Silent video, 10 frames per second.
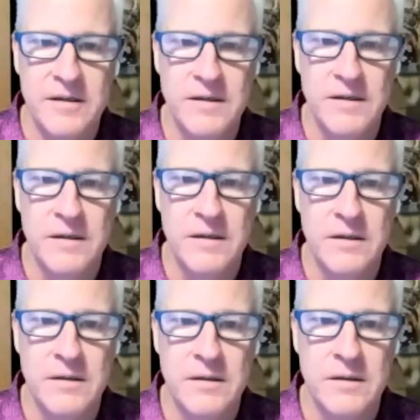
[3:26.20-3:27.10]

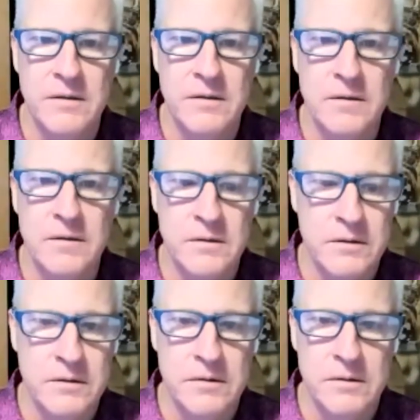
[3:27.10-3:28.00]

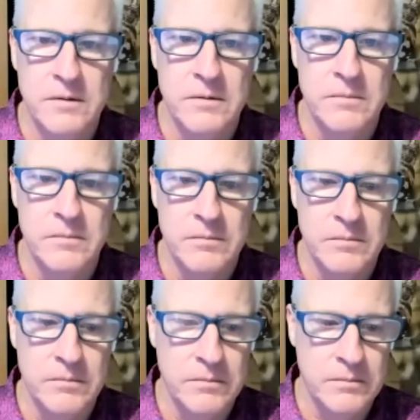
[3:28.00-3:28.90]

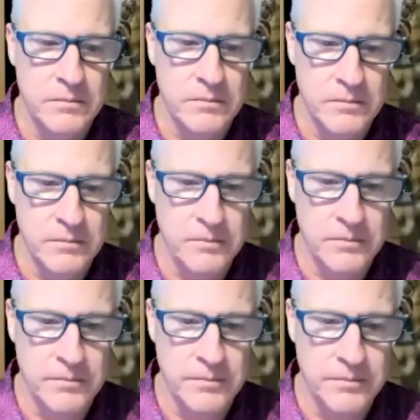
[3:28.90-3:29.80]

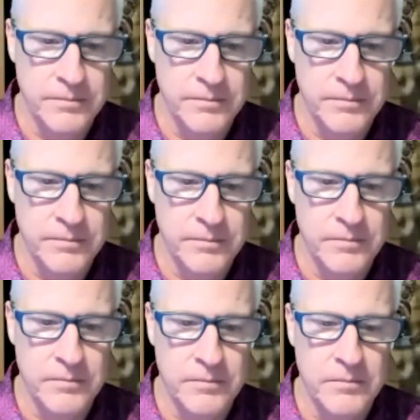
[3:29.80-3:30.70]

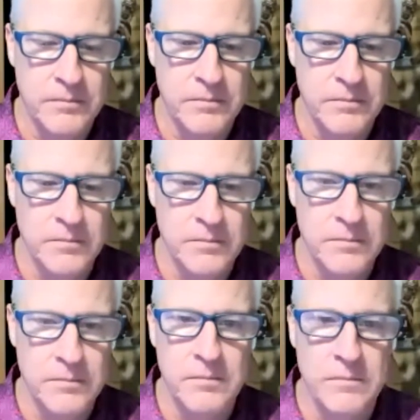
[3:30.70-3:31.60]

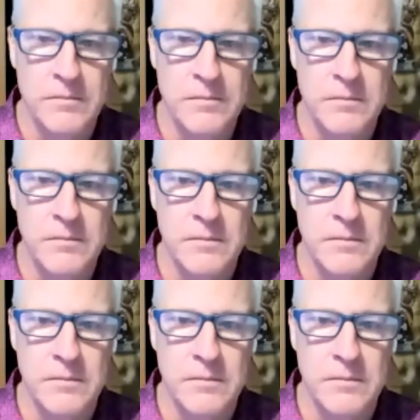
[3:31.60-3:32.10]
Nothing is said.